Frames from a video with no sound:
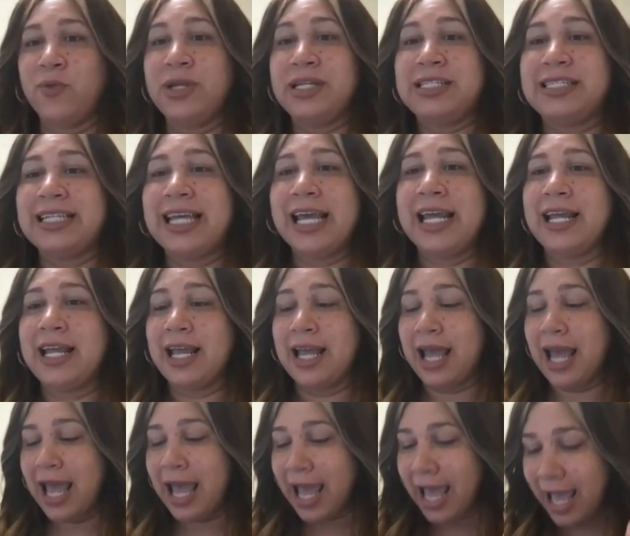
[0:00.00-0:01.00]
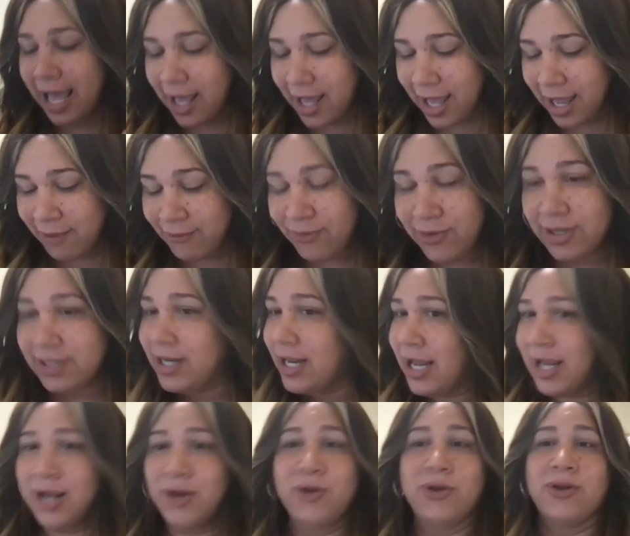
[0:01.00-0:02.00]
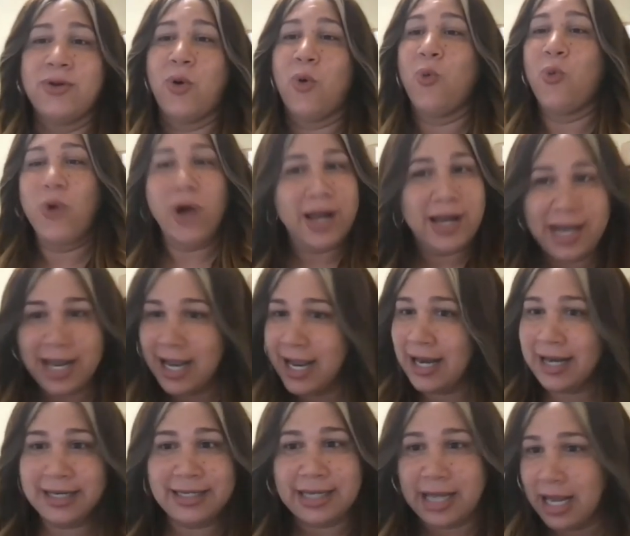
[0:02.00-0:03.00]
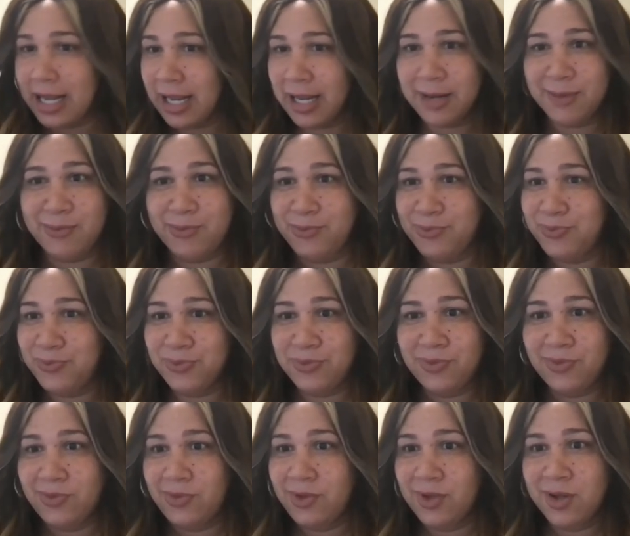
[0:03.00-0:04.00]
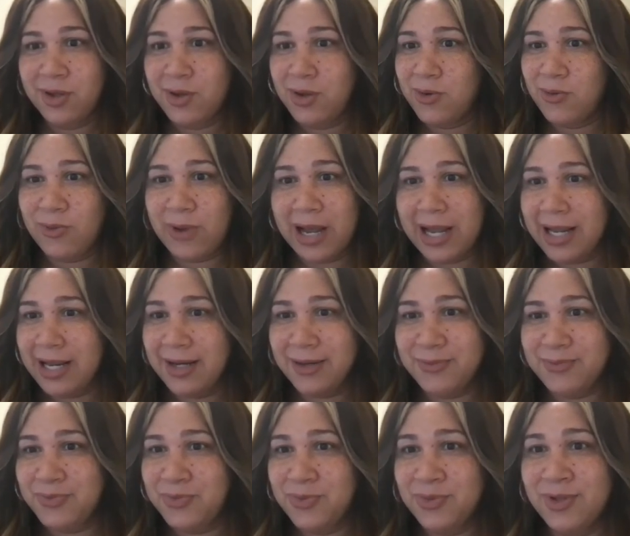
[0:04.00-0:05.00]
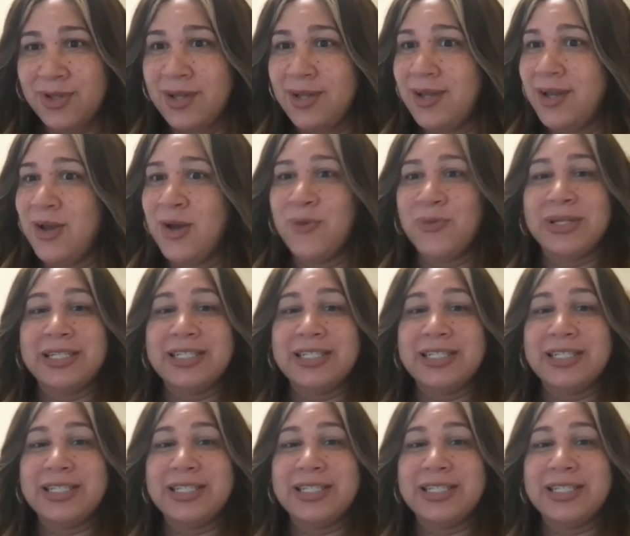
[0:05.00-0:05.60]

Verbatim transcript: We take every day, one day at a time, right? Yeah.